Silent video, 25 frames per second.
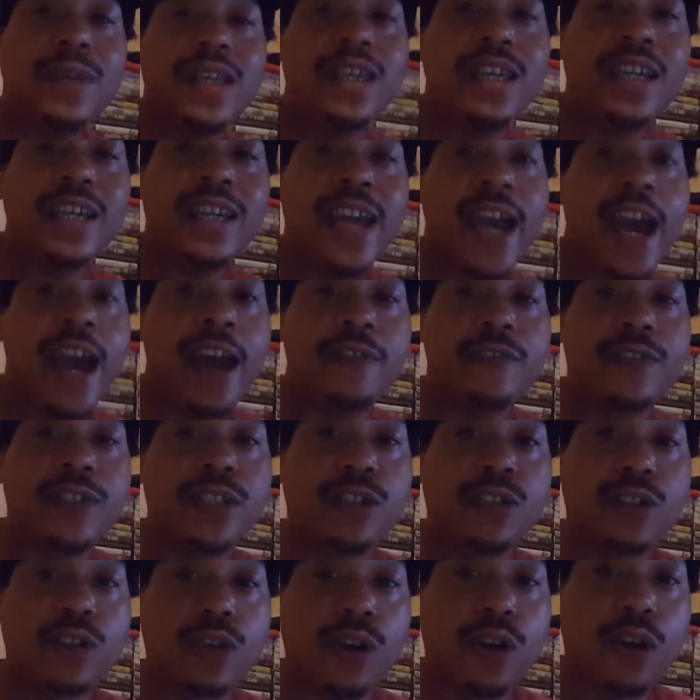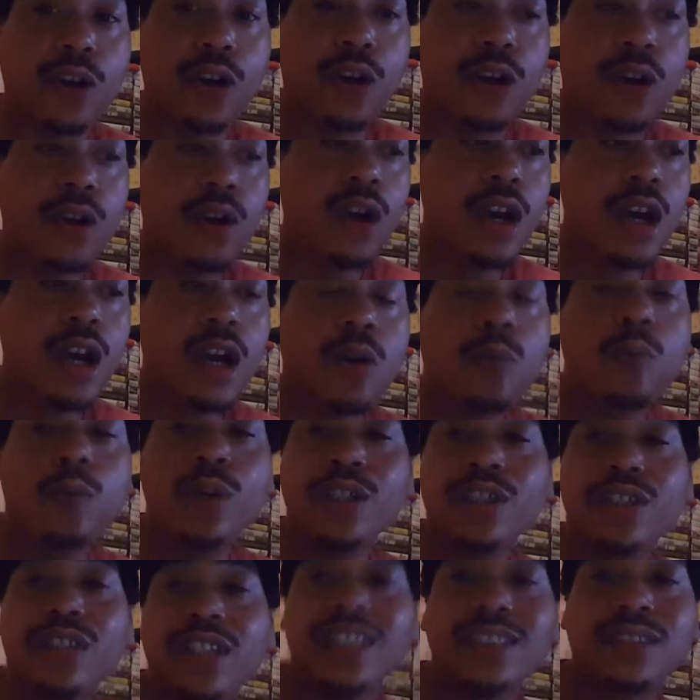me and having a girl
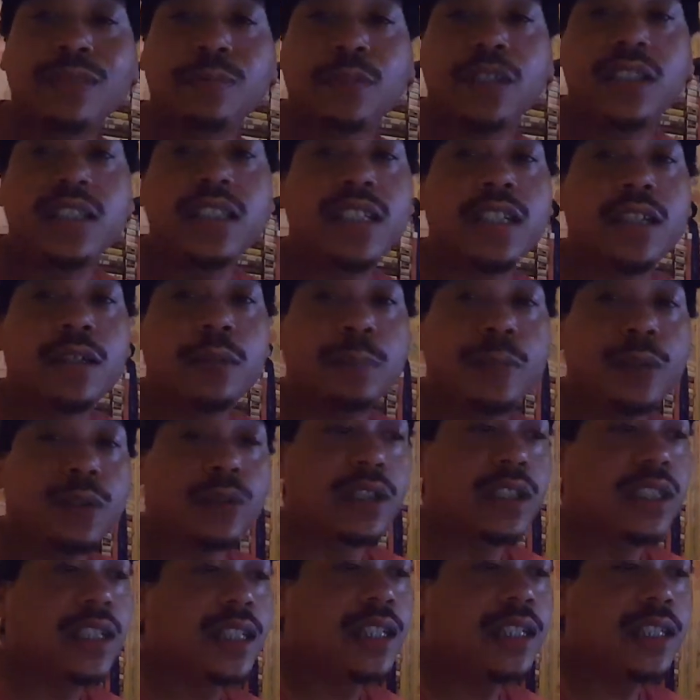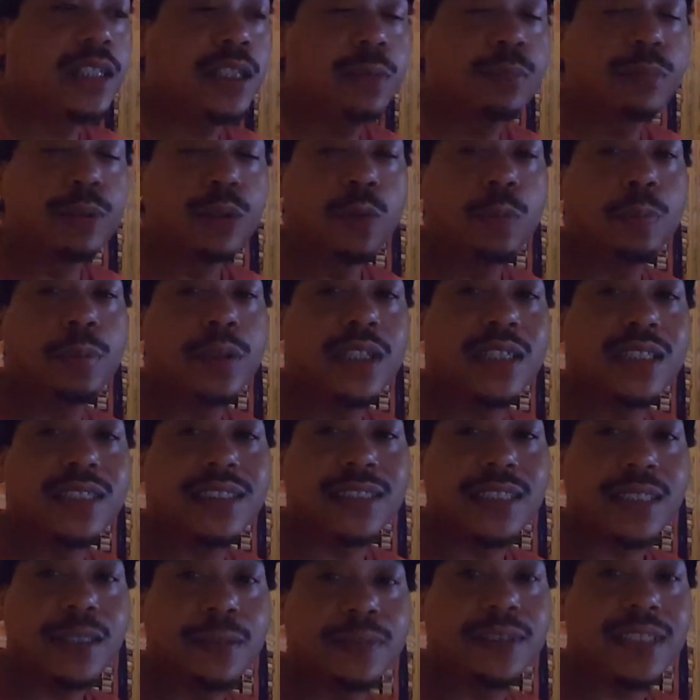when it's clear, blue, clearly blue pill
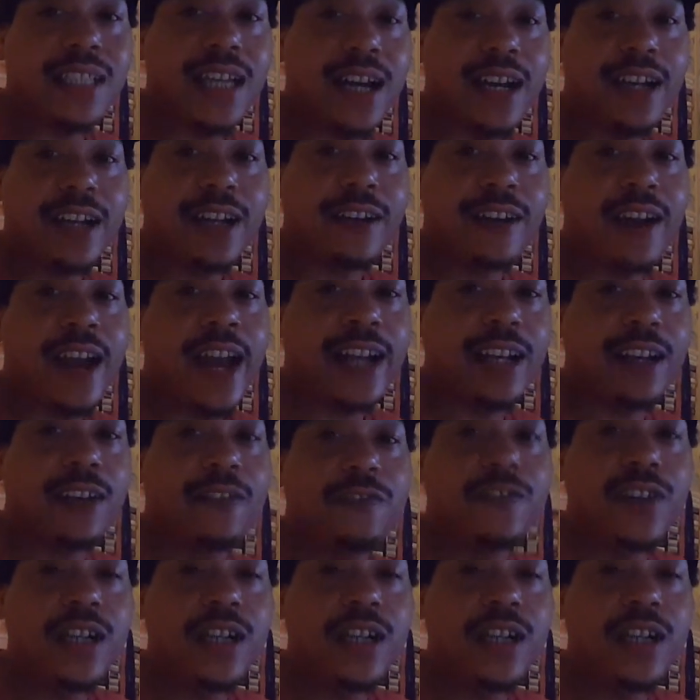simps out here acting